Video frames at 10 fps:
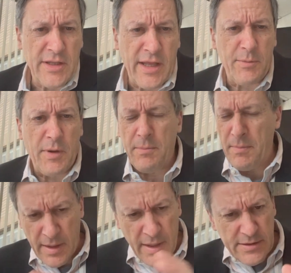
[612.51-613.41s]
Like,
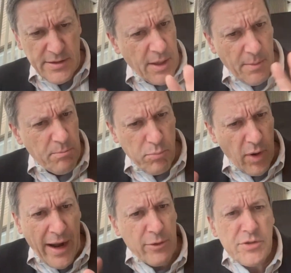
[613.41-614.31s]
it's a
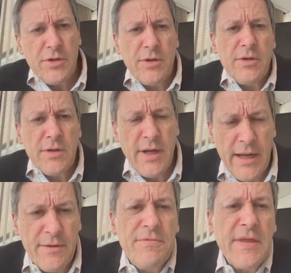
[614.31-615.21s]
browser
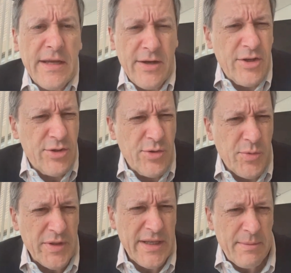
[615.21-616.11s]
kind of thing? Are you doing it
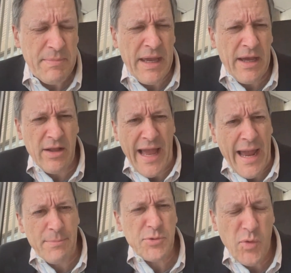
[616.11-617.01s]
with email apps?